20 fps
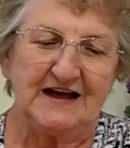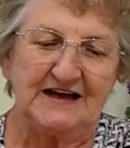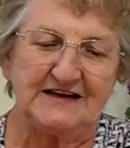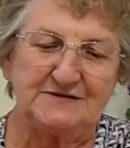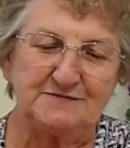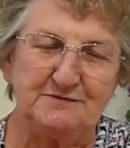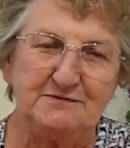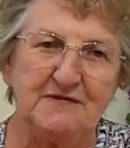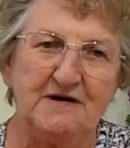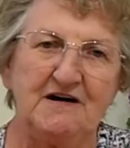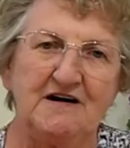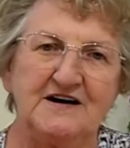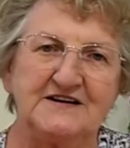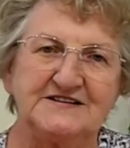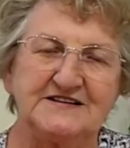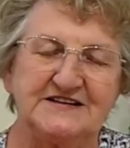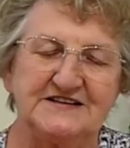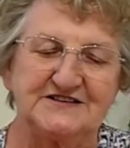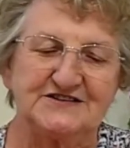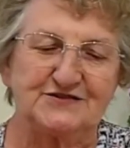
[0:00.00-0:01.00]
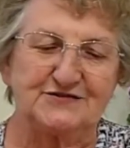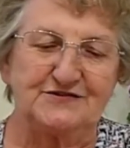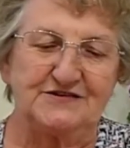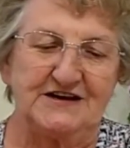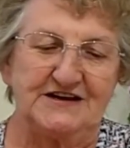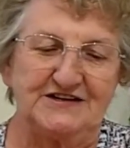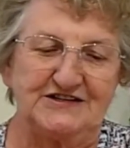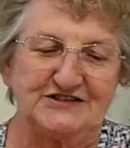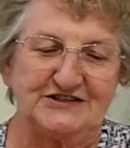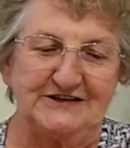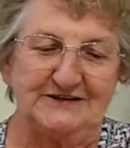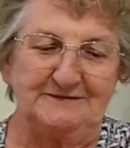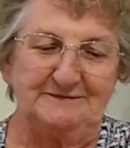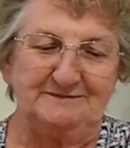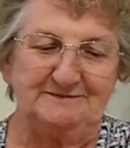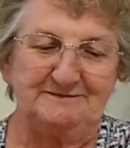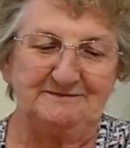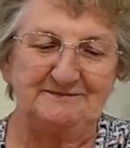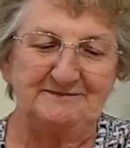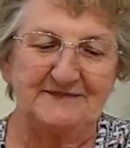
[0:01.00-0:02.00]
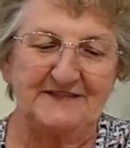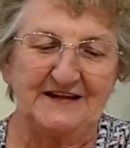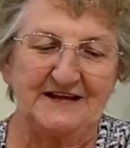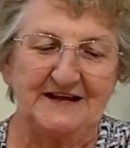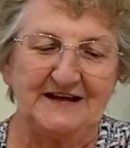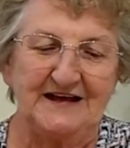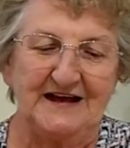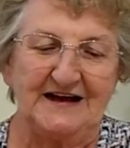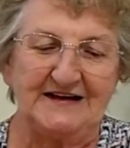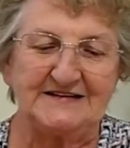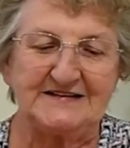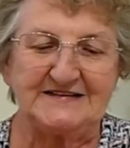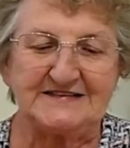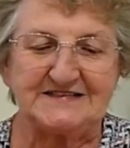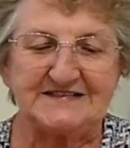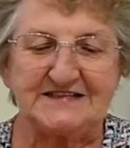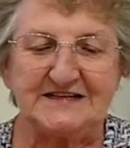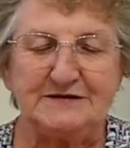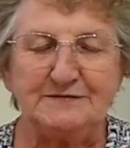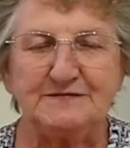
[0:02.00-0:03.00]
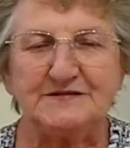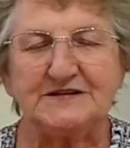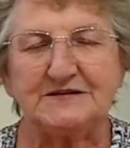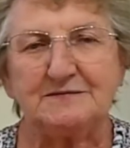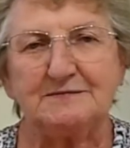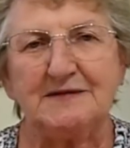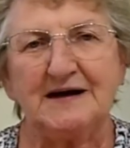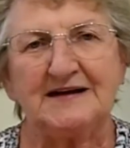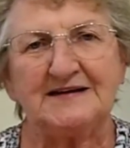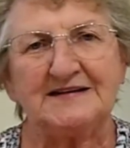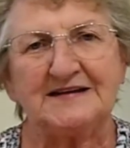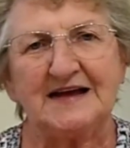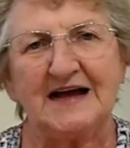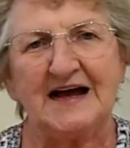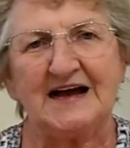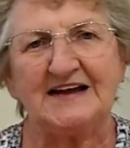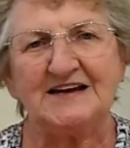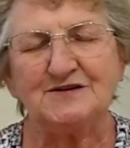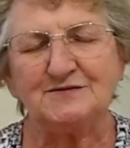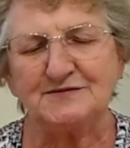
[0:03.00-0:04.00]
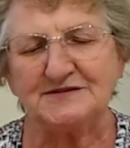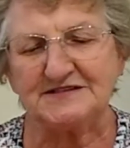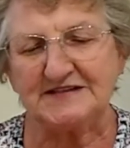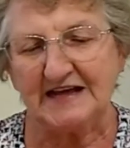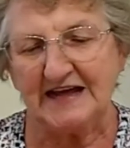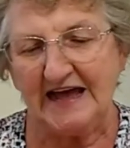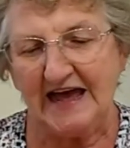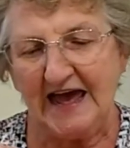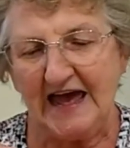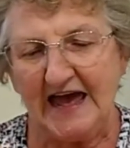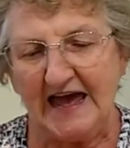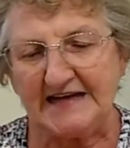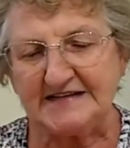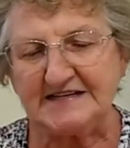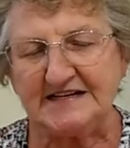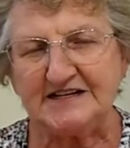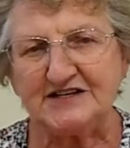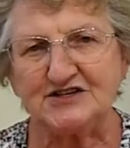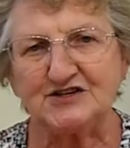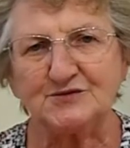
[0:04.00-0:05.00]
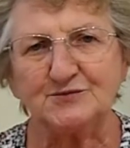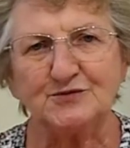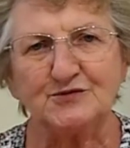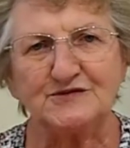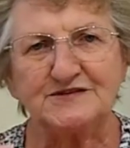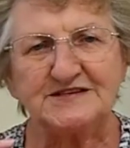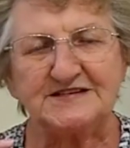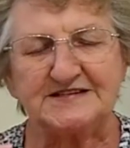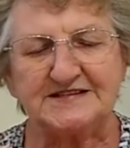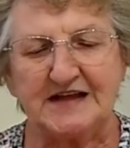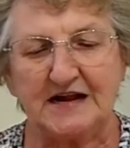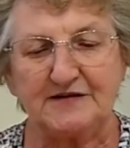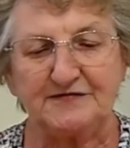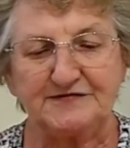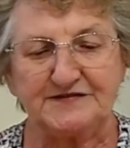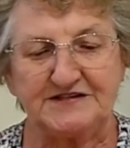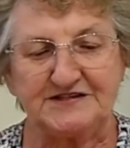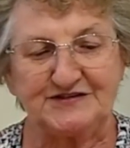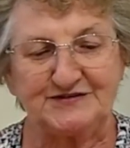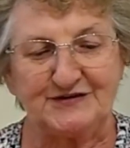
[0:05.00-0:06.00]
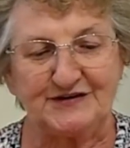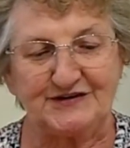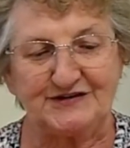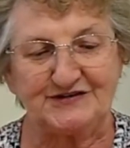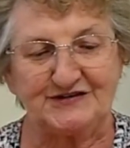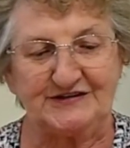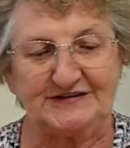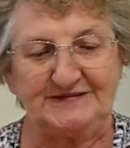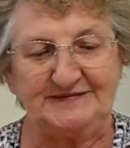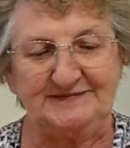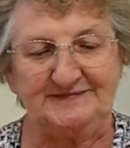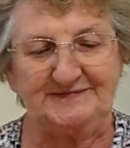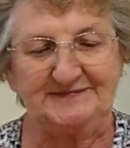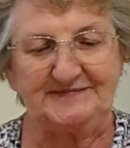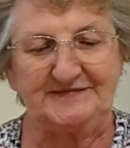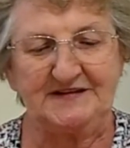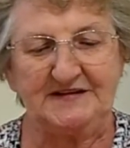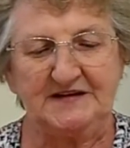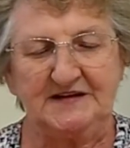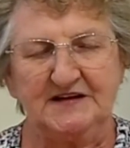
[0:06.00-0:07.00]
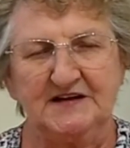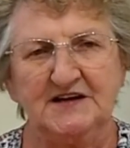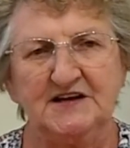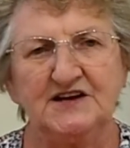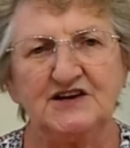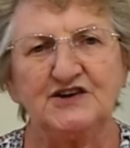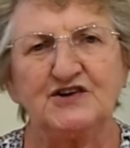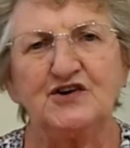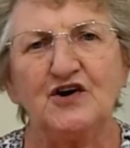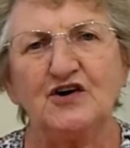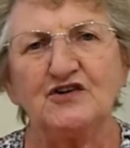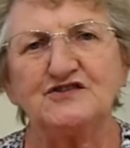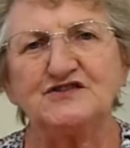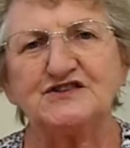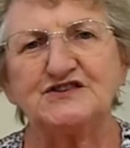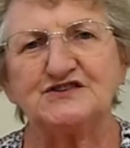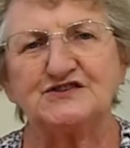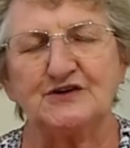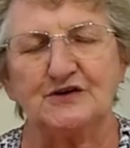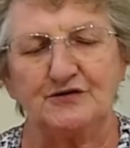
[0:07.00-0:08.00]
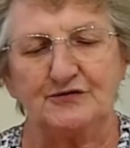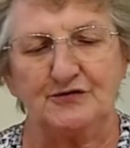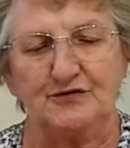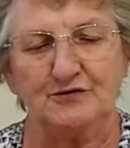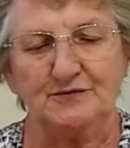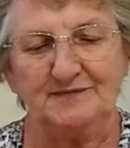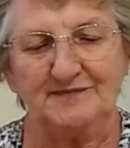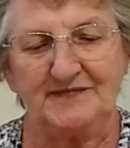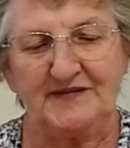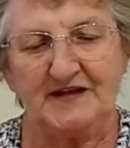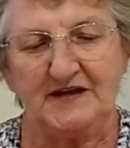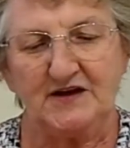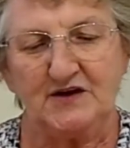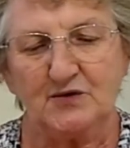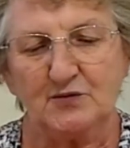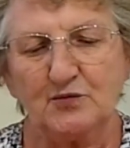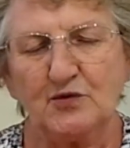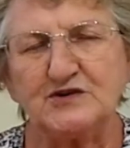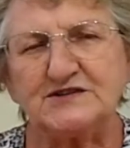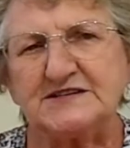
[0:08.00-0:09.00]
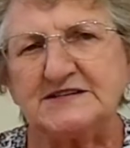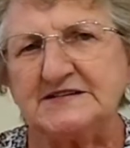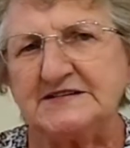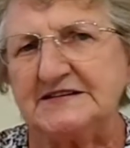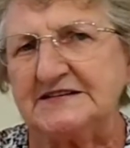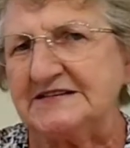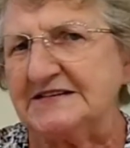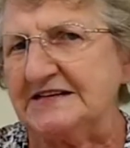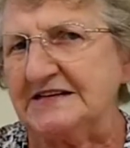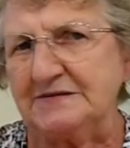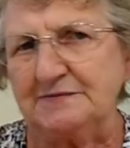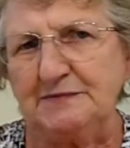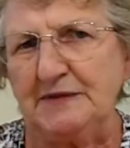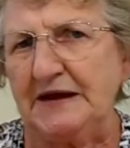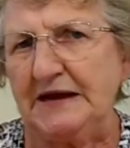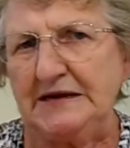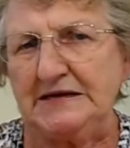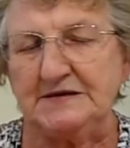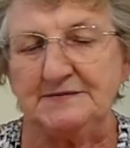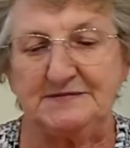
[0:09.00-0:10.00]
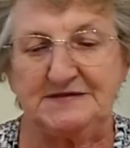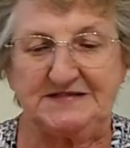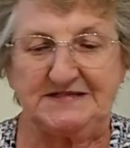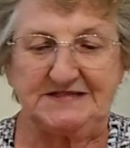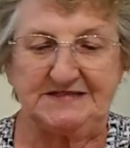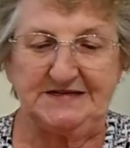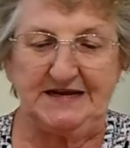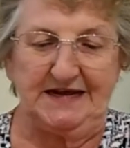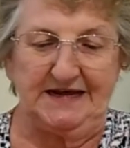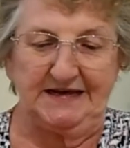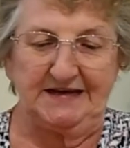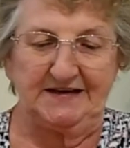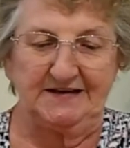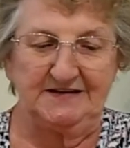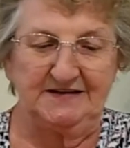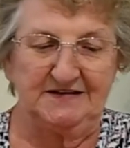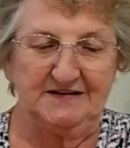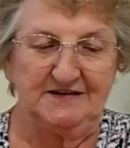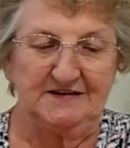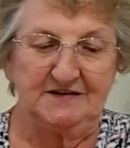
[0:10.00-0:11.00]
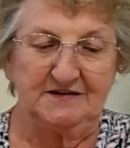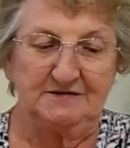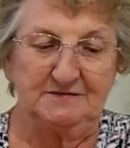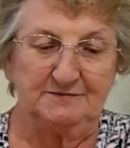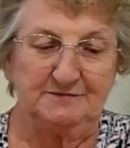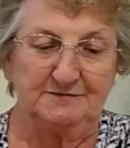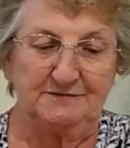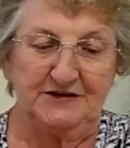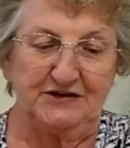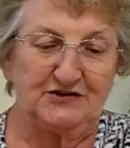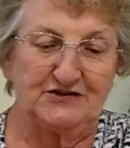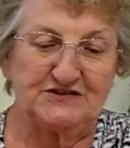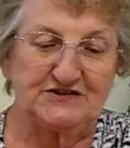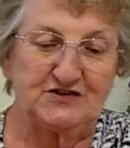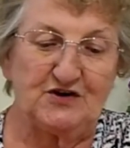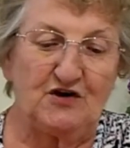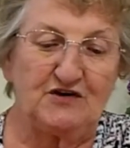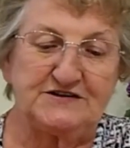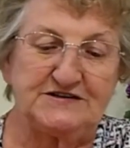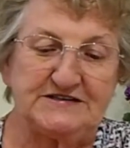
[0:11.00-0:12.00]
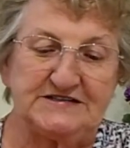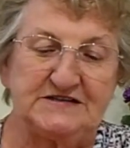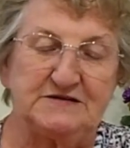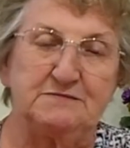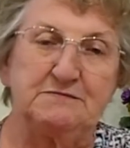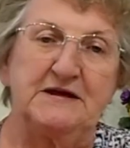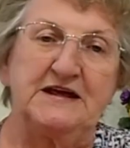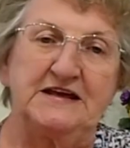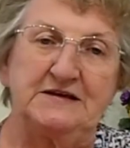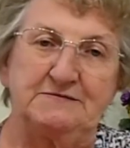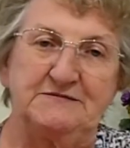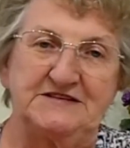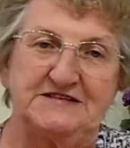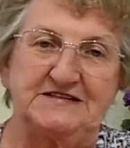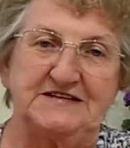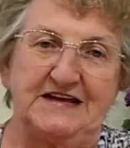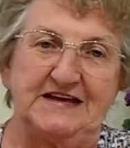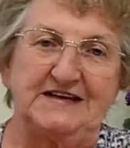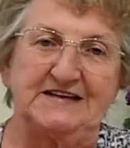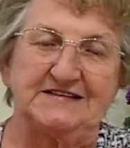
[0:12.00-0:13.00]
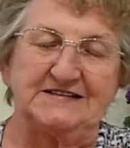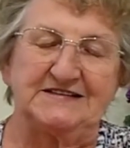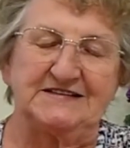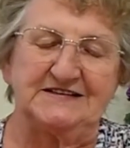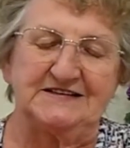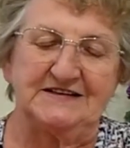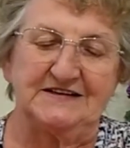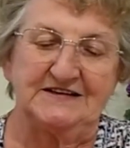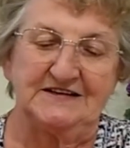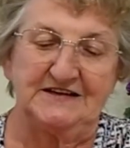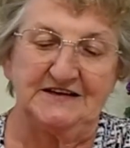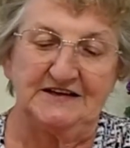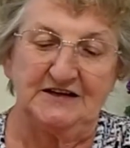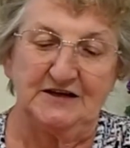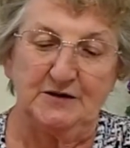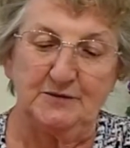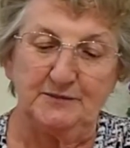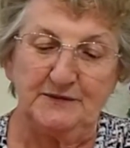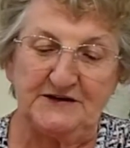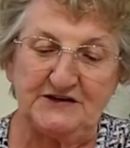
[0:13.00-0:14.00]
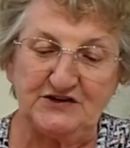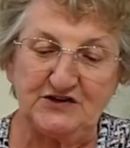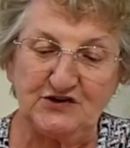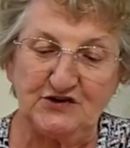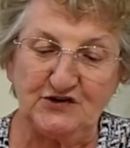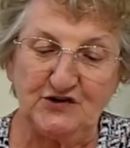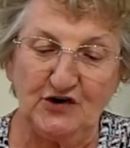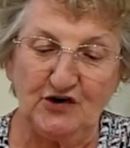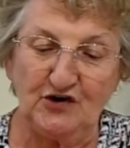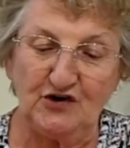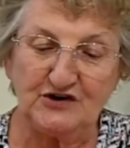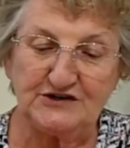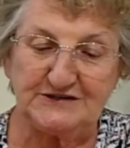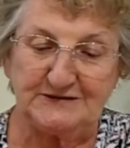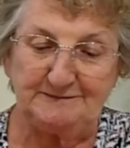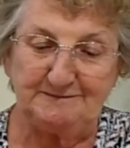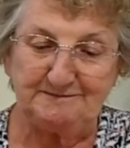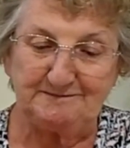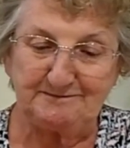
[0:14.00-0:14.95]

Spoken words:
had marred his creation, and it seemed that mankind was heading towards self-destruction. God's sorrow wasn't that he'd made a mistake, because God doesn't make mistakes, but God